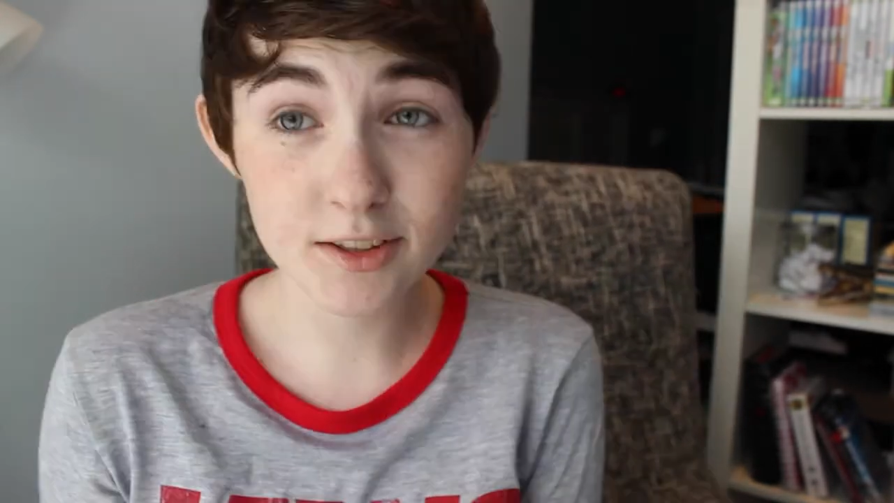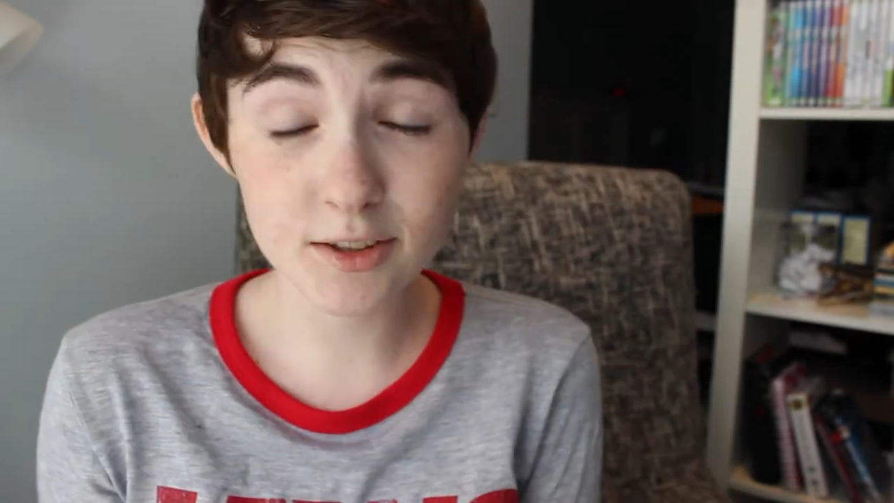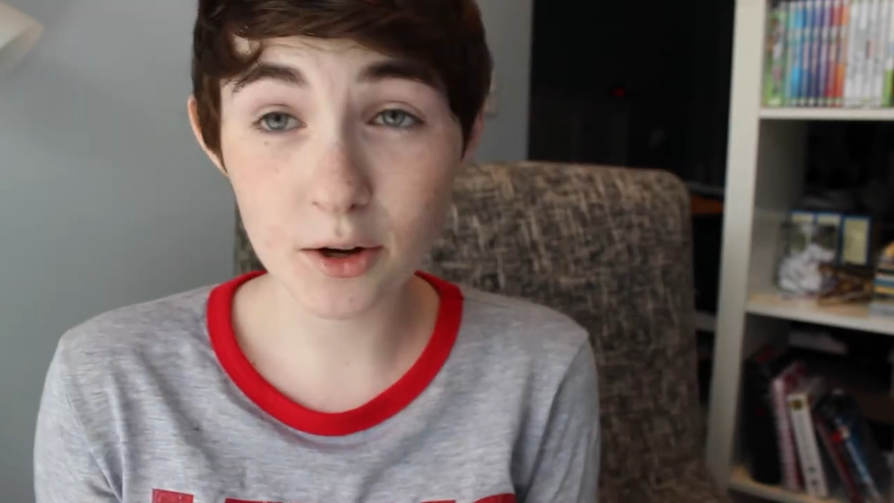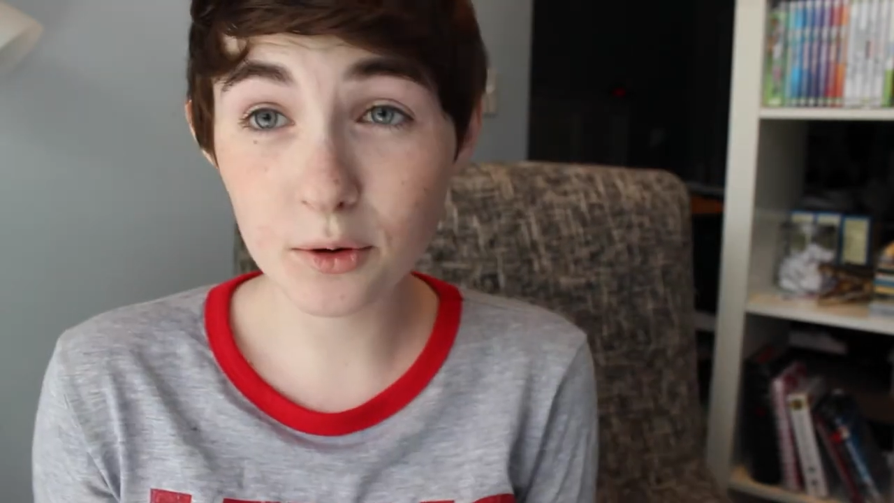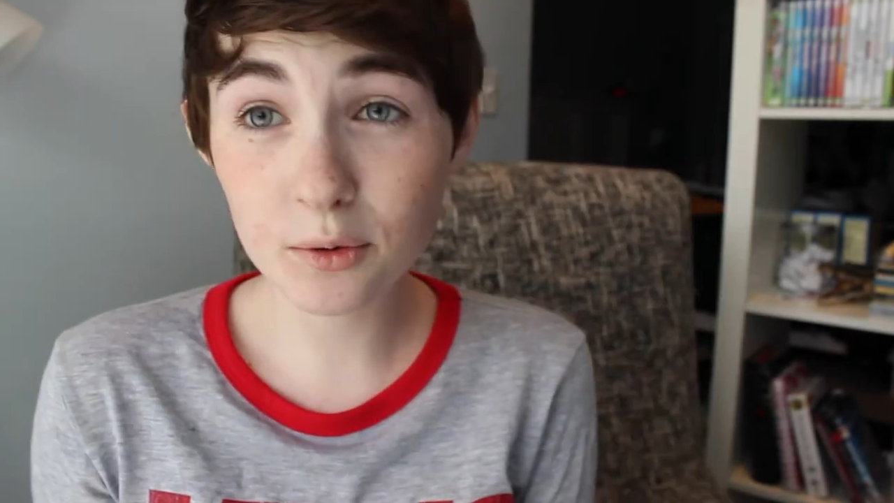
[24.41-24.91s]

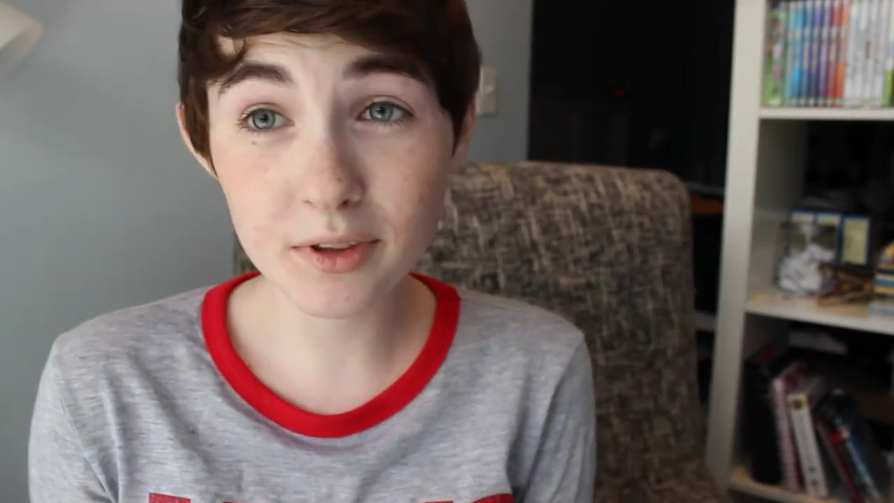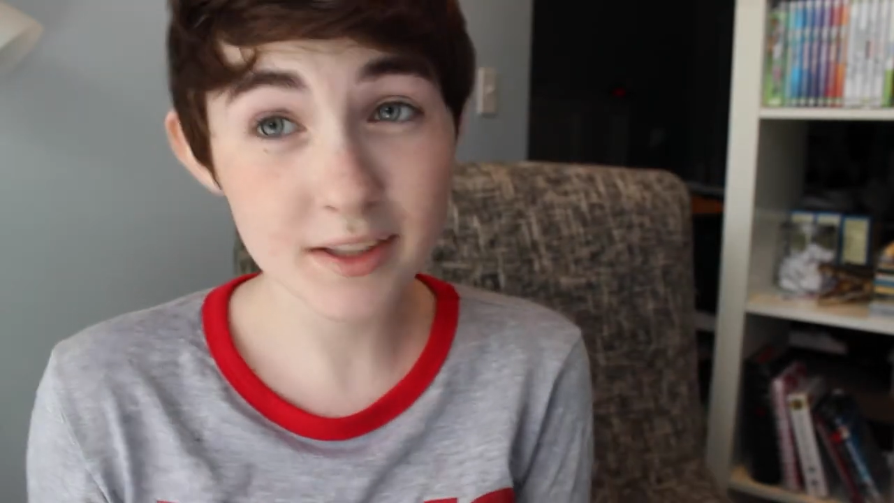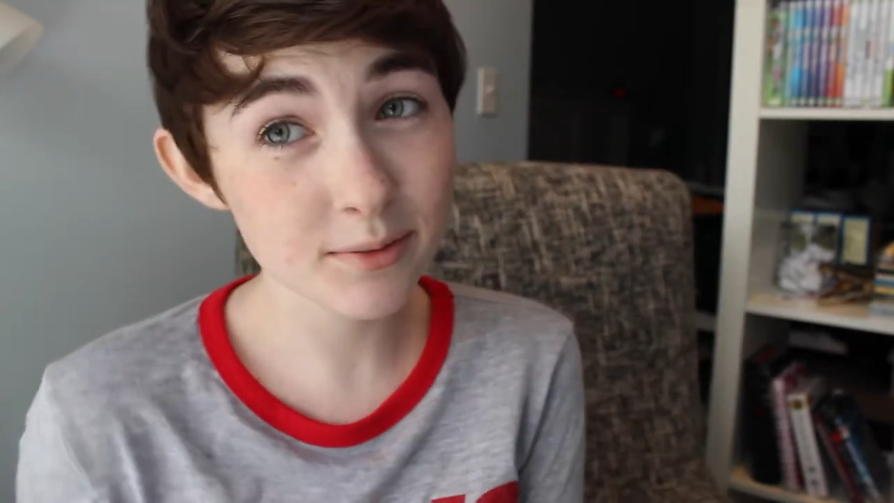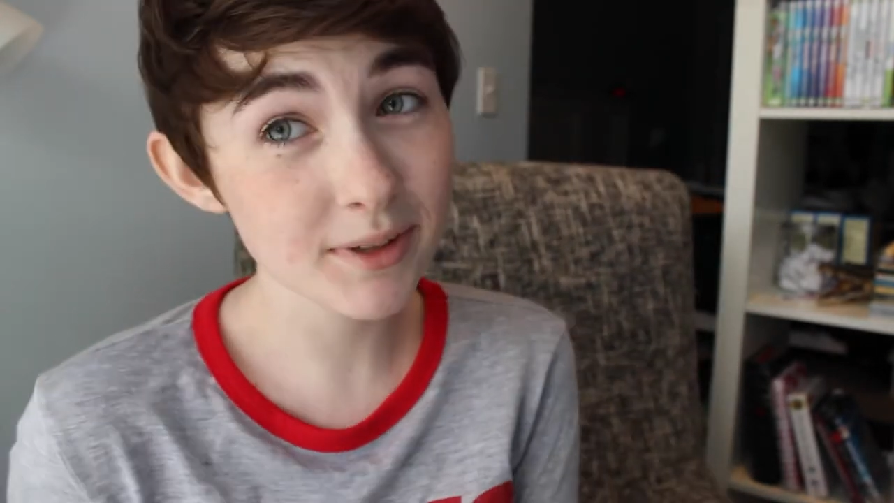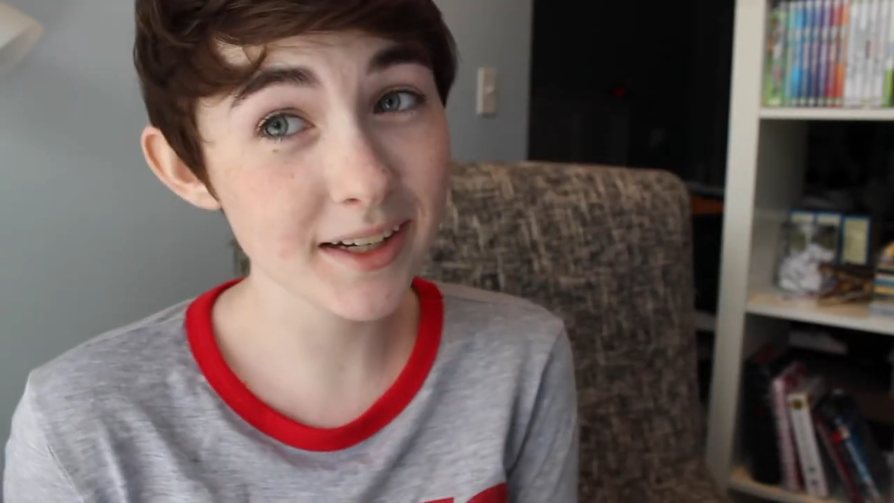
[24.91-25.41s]
So,
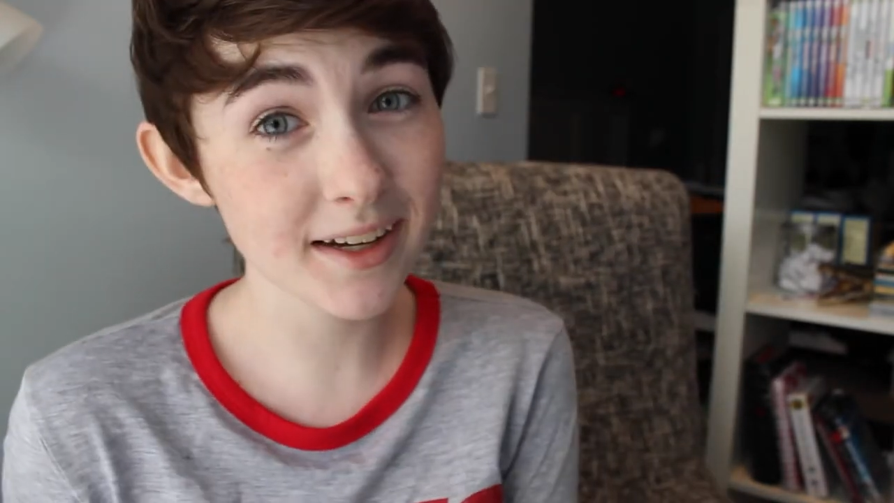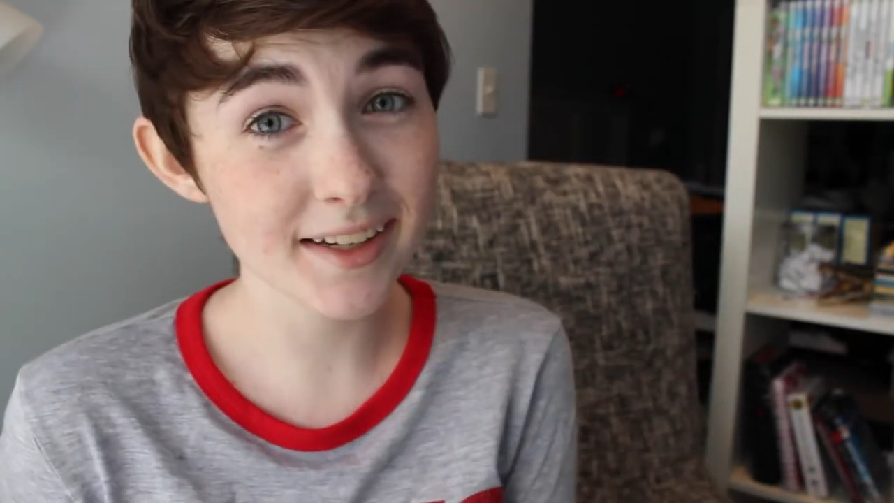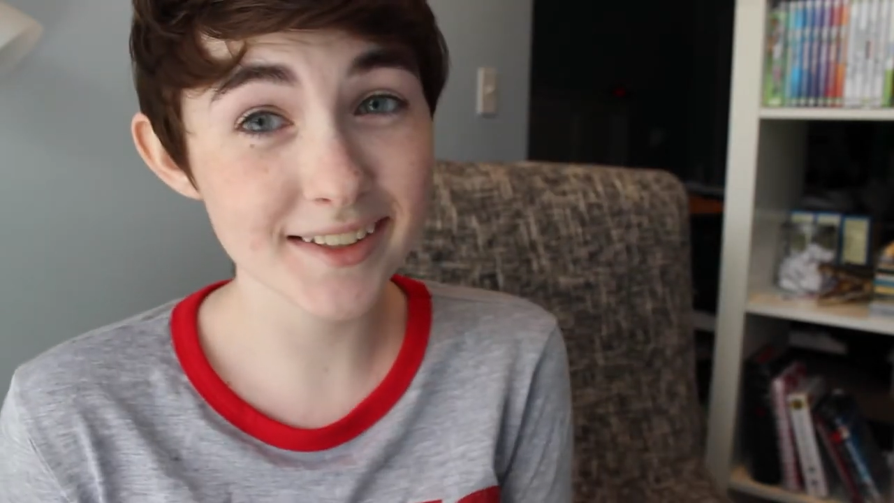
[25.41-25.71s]
this week